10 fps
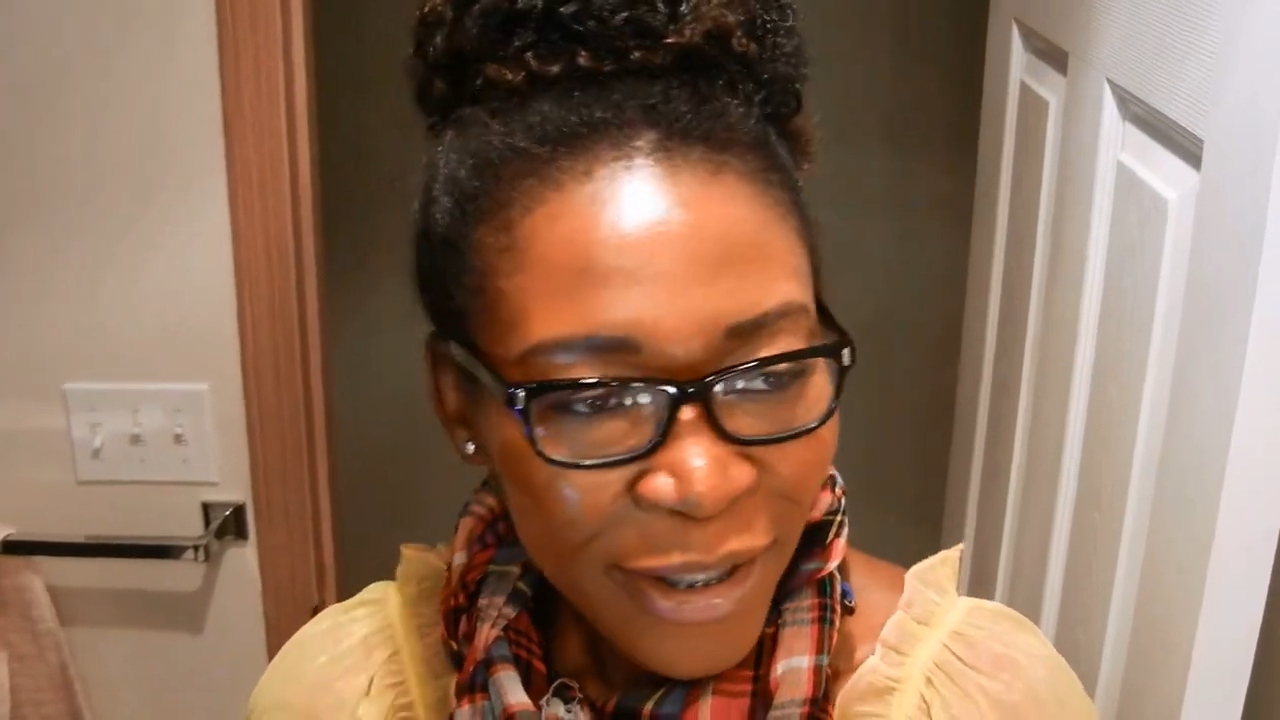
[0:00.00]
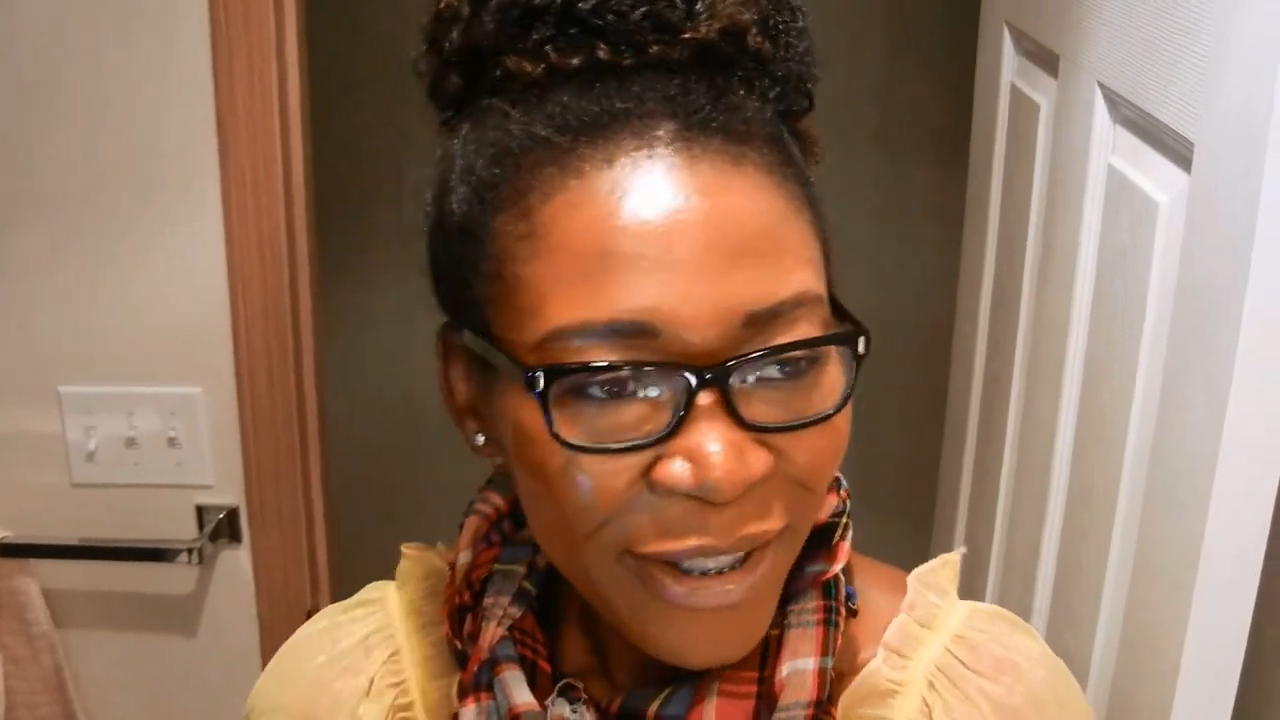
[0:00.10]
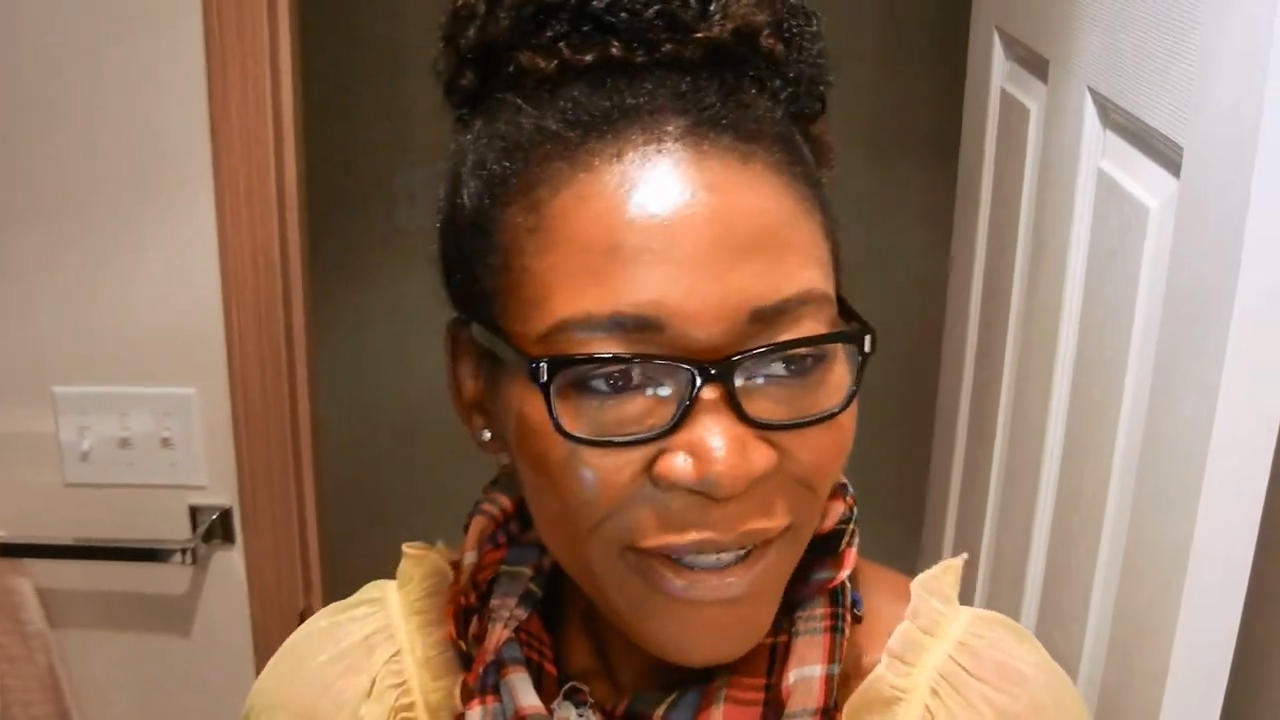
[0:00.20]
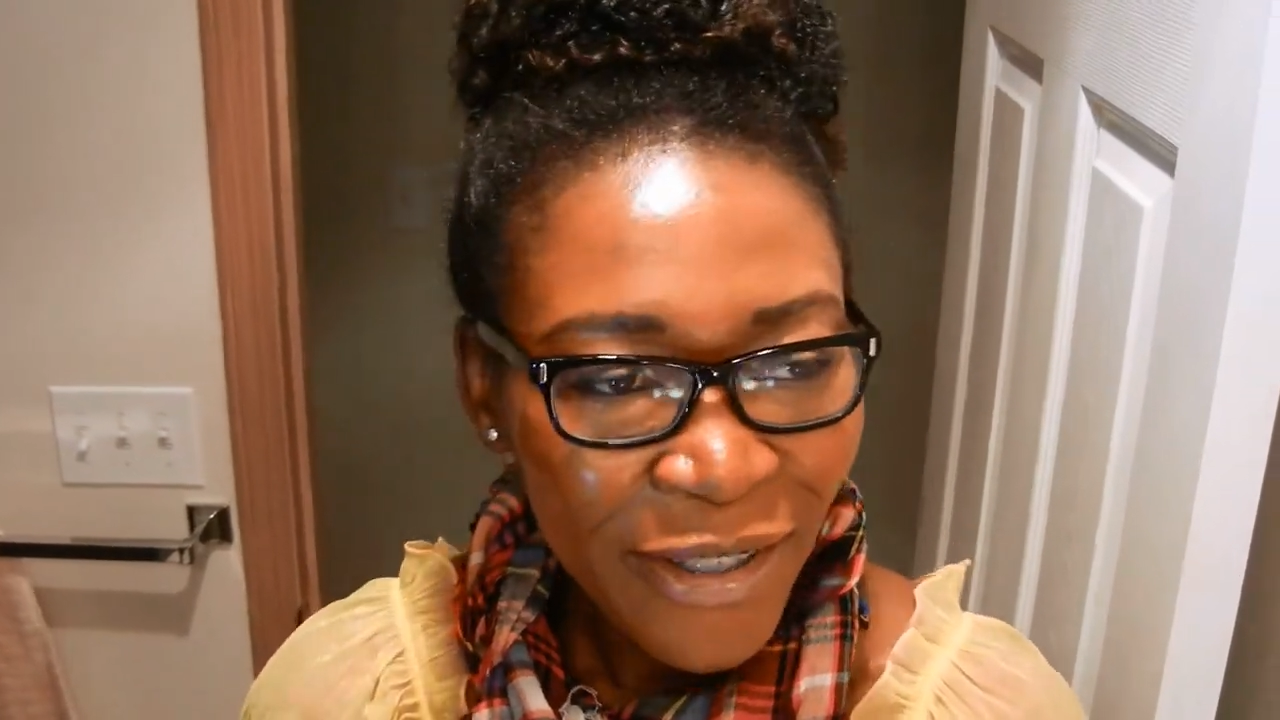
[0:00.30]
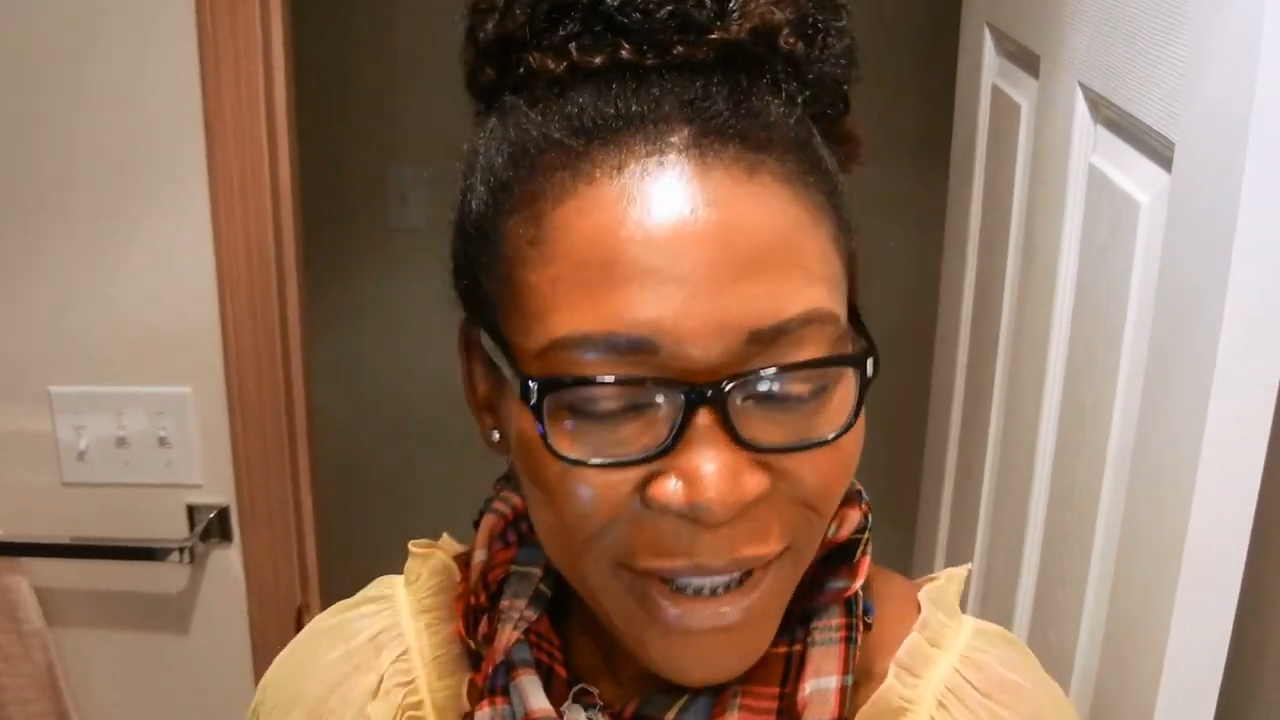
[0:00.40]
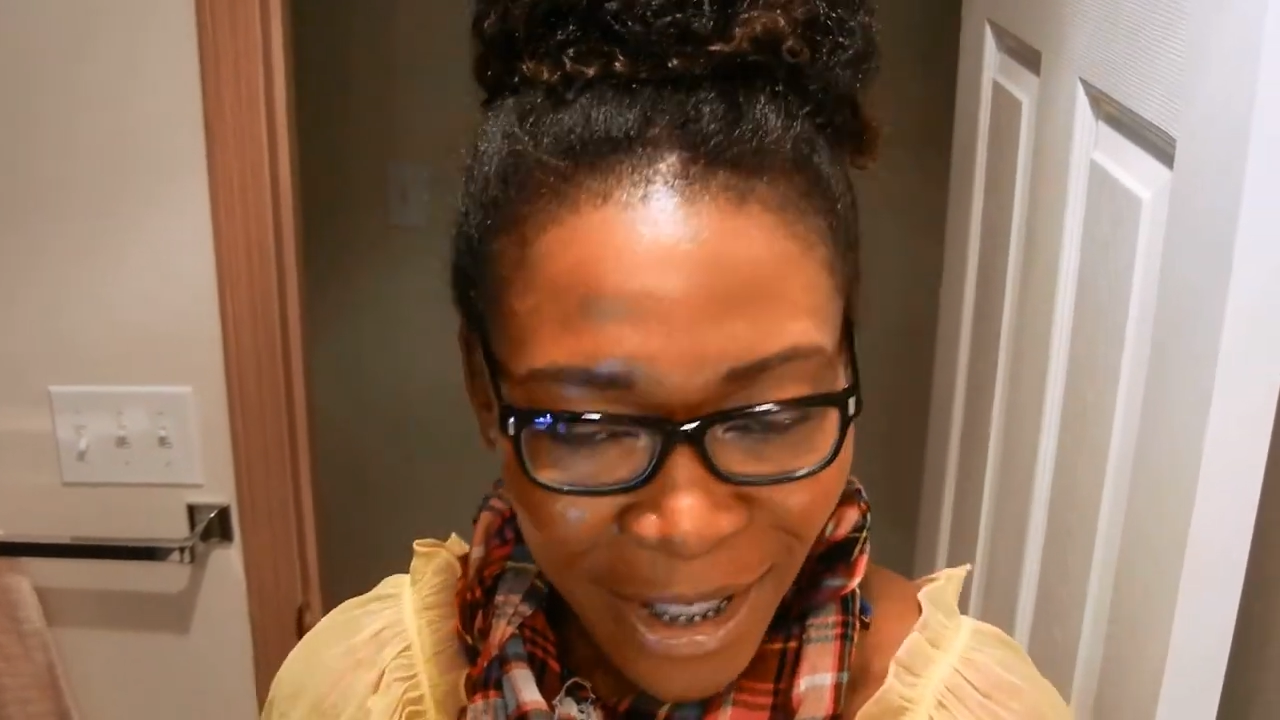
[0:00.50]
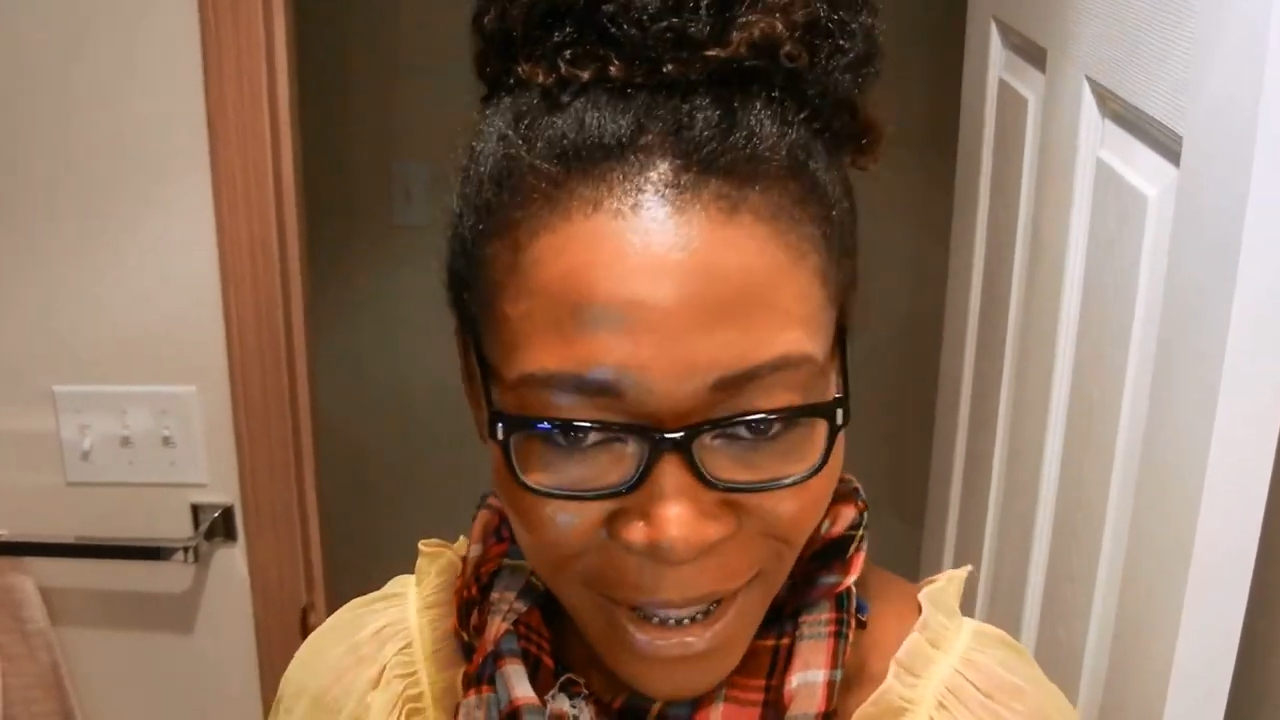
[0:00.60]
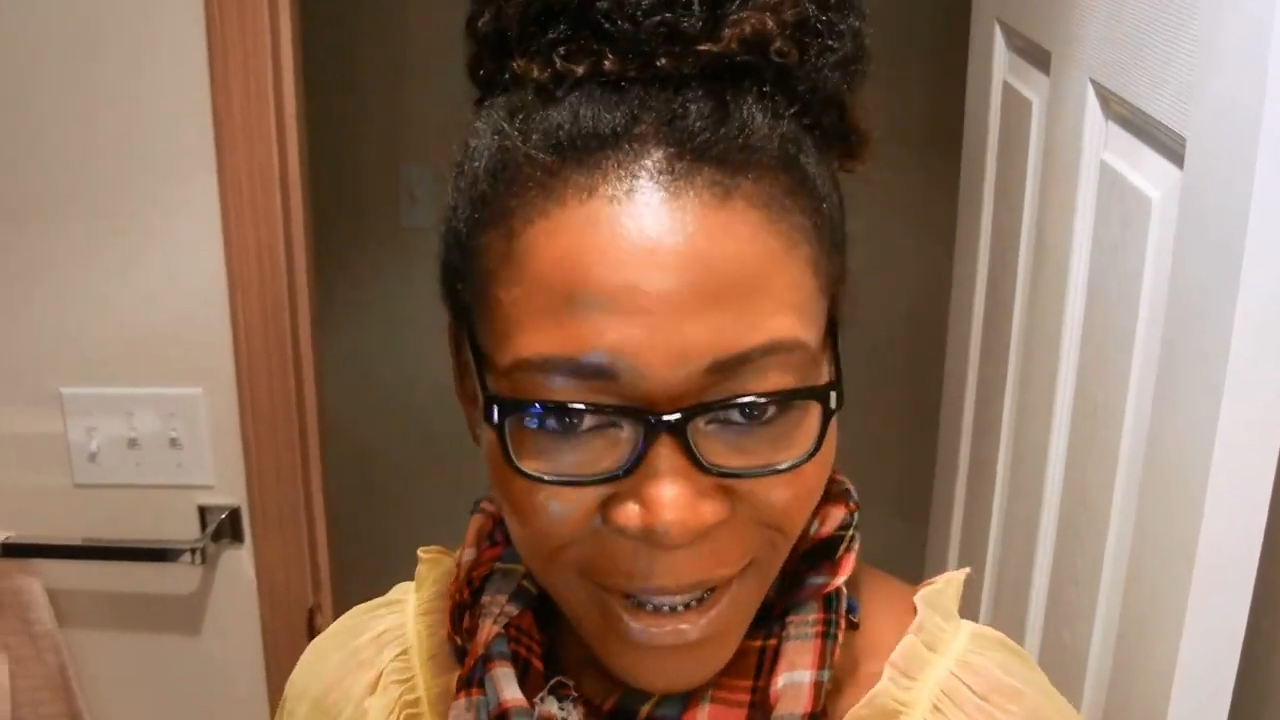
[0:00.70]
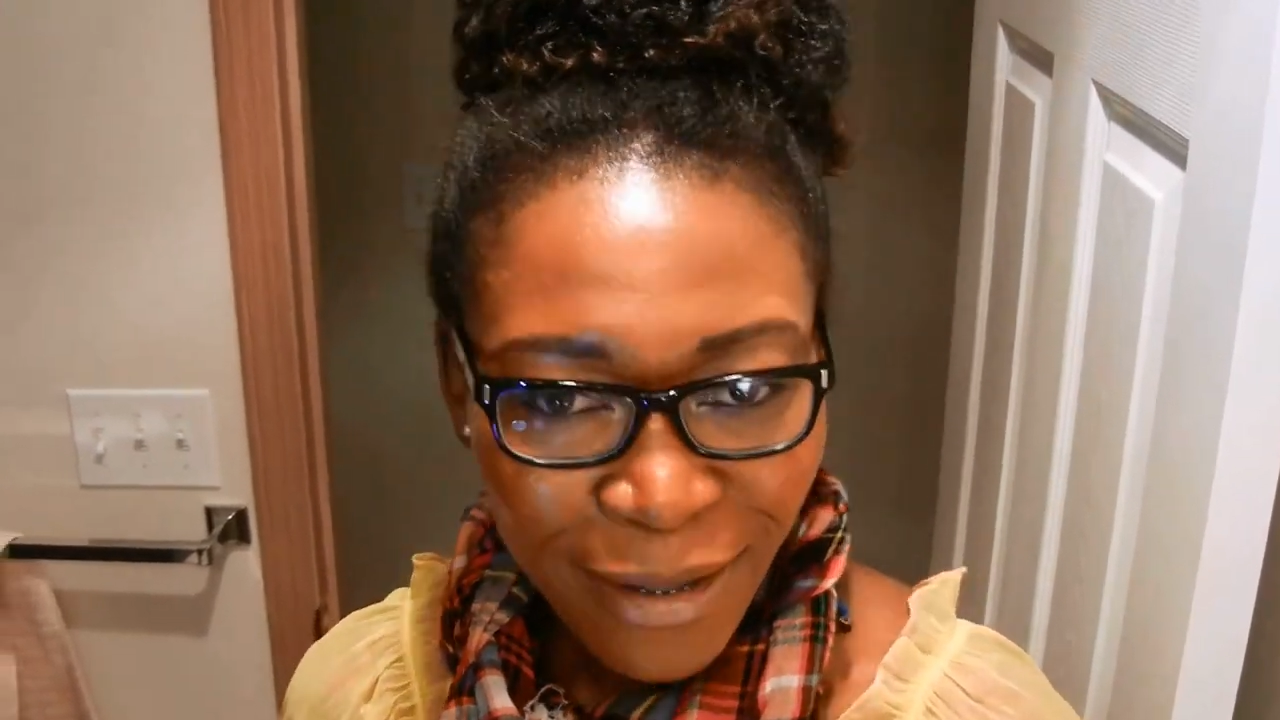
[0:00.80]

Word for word: you know your teeth